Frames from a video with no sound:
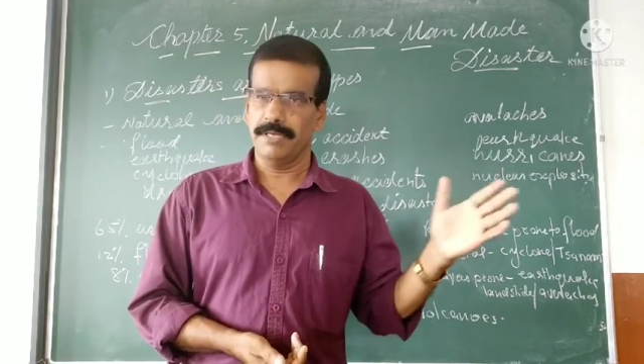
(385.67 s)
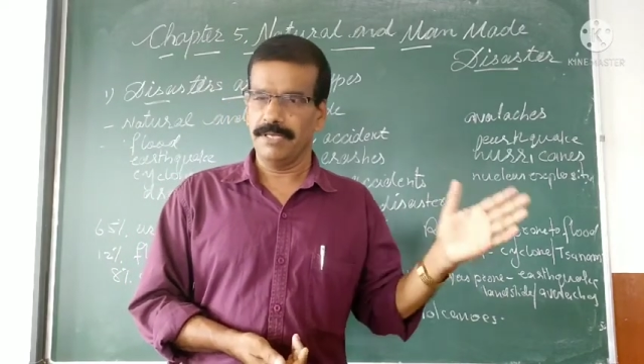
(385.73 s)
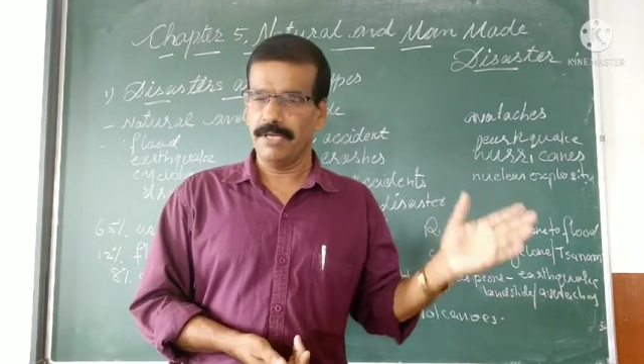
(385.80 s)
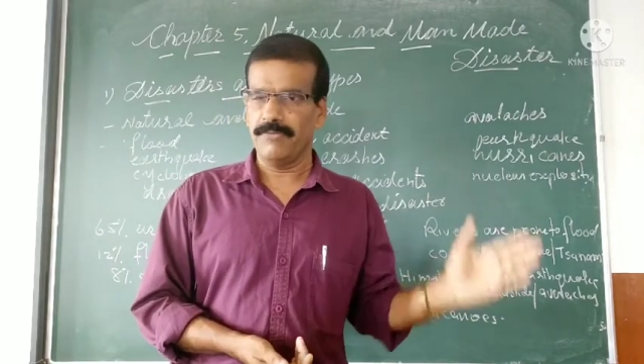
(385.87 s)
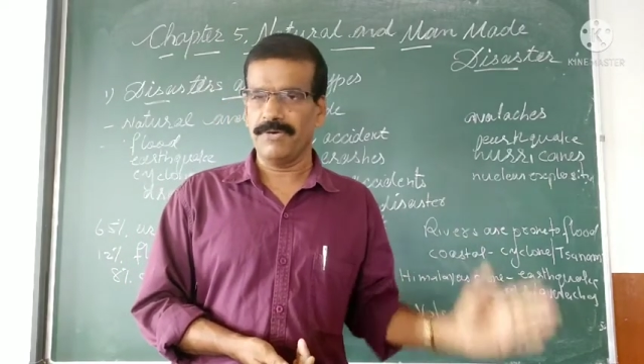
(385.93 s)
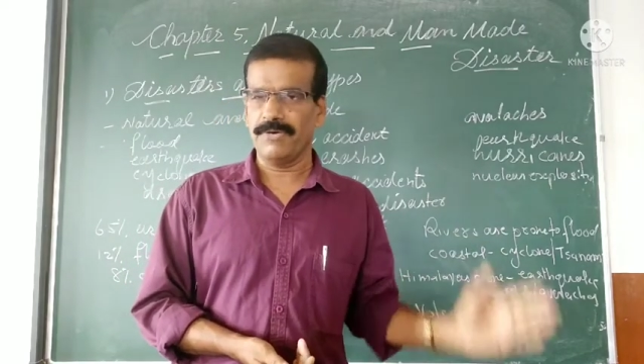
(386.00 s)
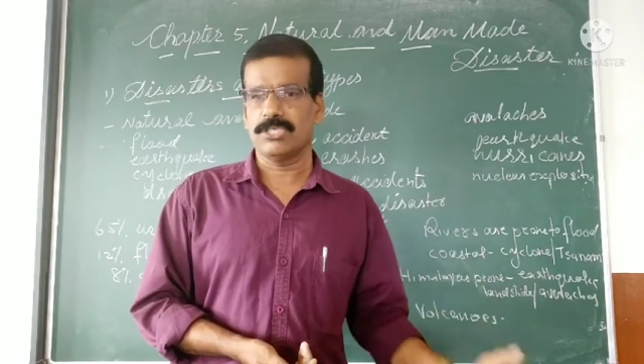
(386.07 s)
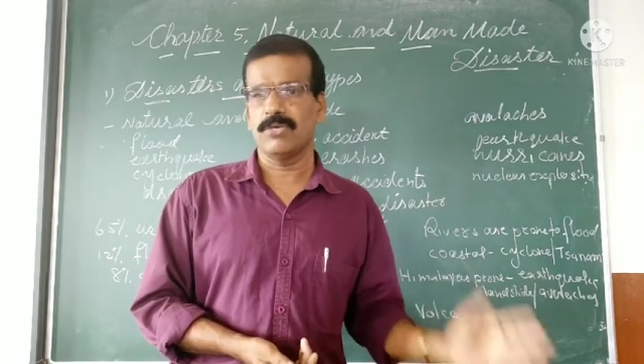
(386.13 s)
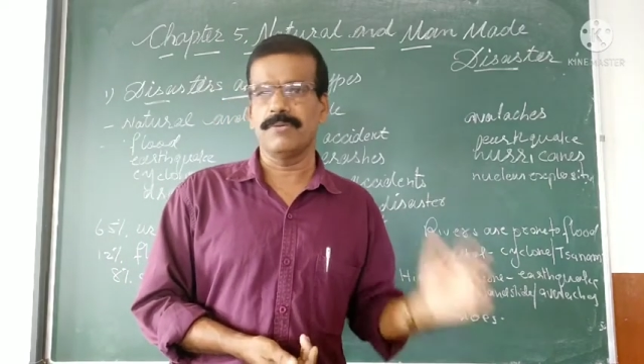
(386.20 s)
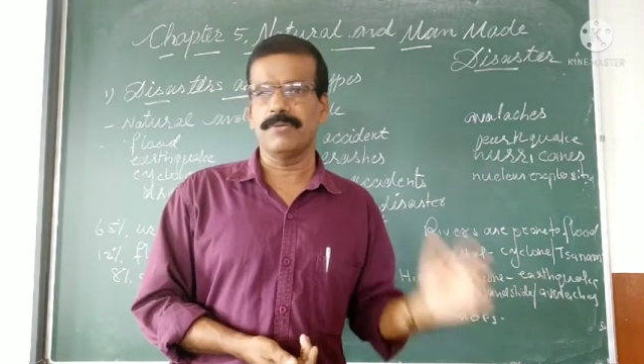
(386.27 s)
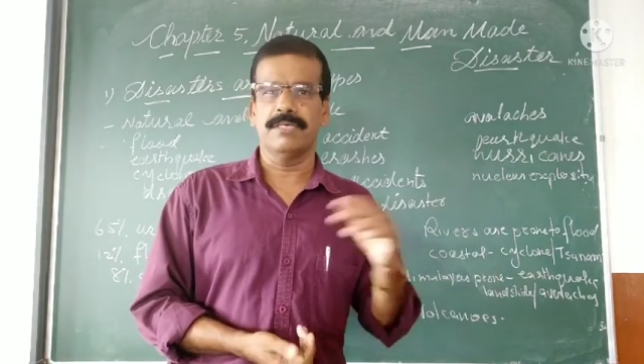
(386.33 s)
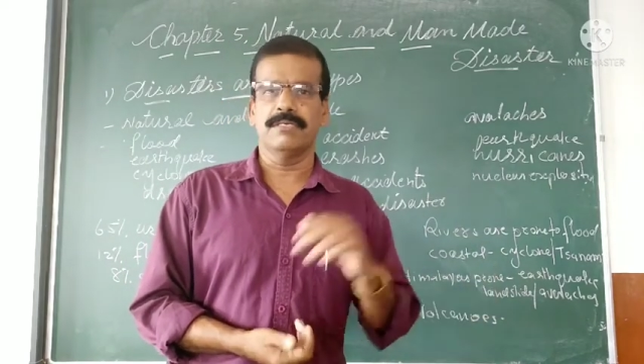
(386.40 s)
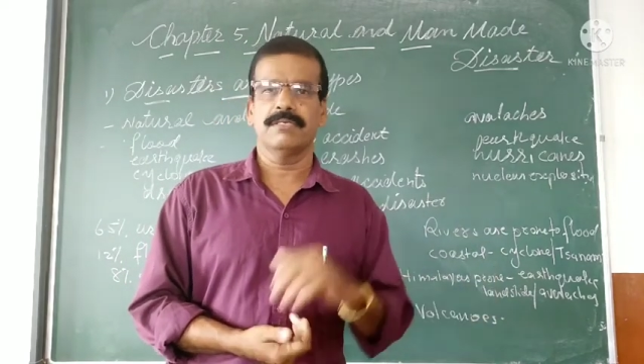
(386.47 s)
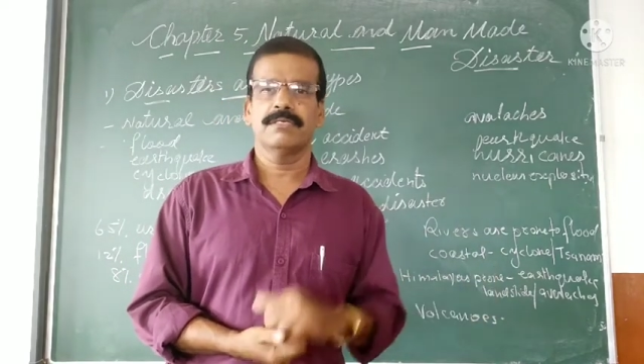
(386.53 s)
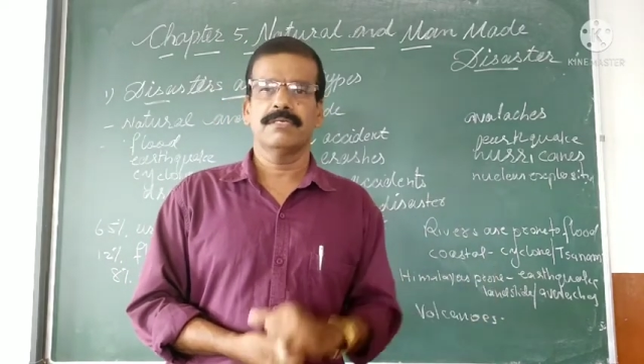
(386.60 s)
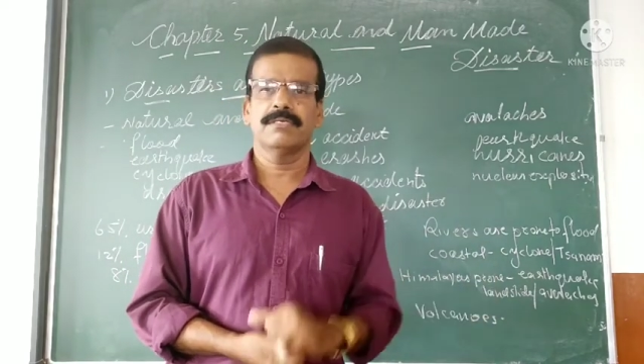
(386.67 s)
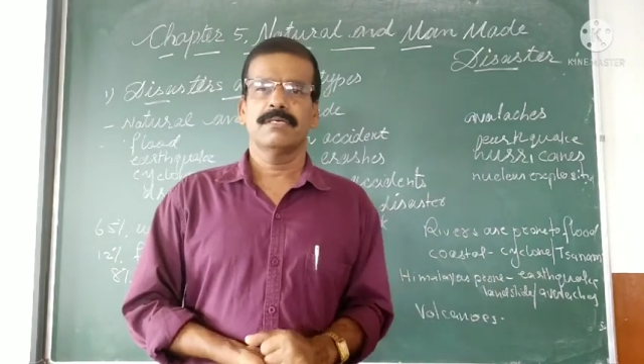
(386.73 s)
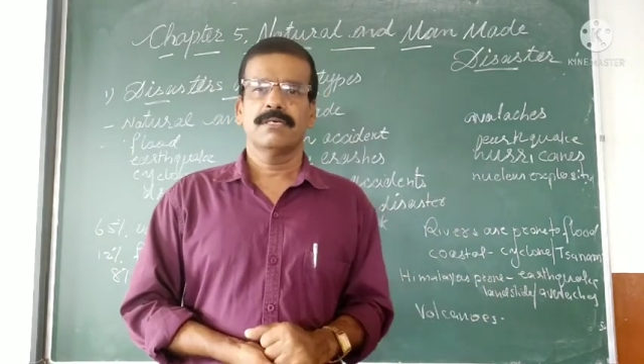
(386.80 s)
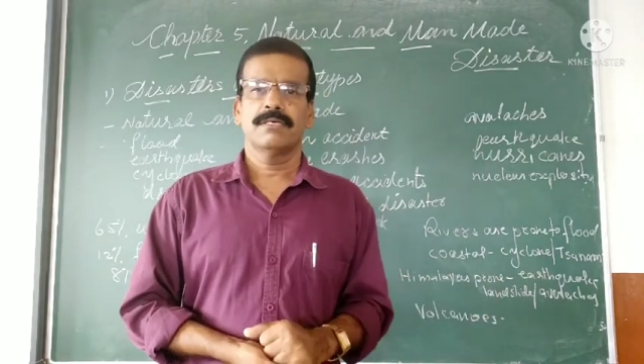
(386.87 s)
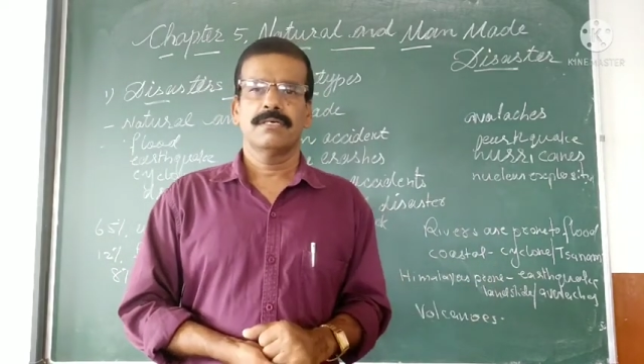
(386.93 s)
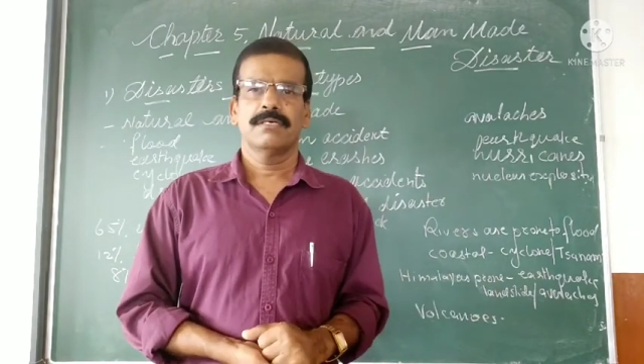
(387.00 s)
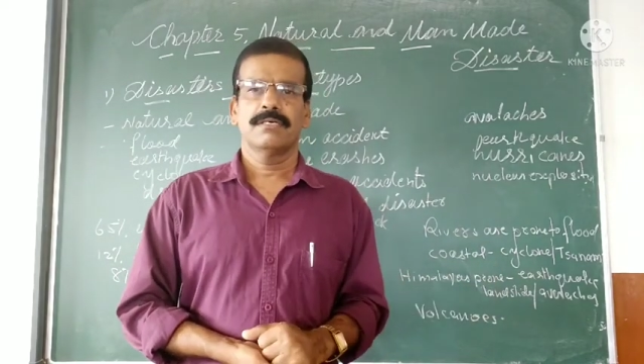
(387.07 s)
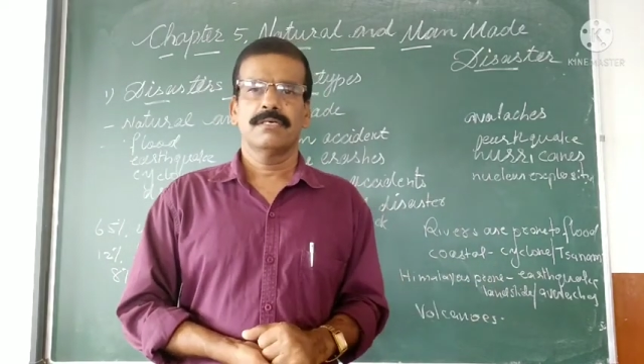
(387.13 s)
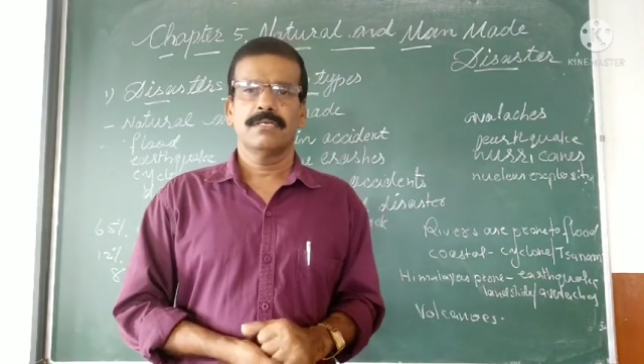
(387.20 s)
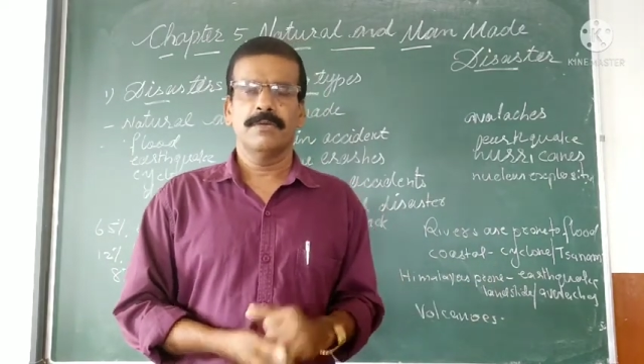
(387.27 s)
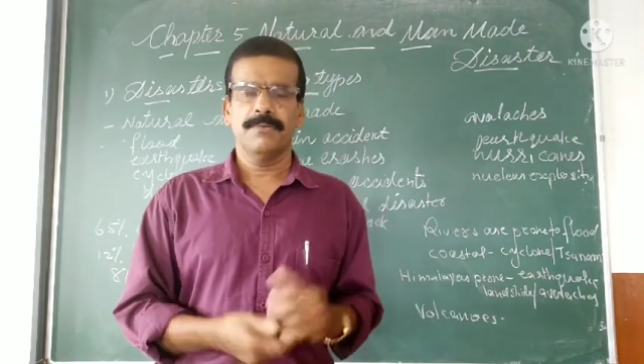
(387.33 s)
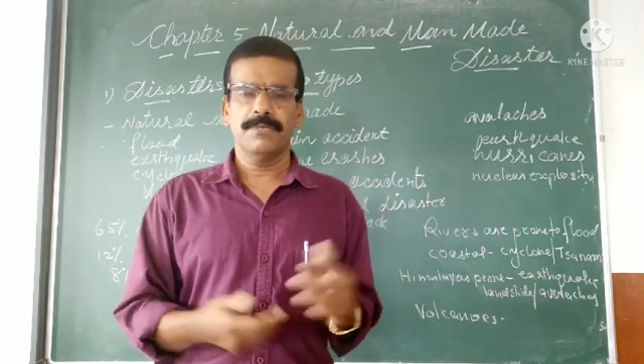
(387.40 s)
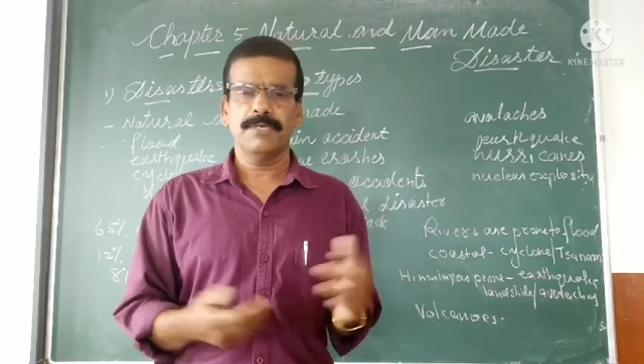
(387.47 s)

effectively. If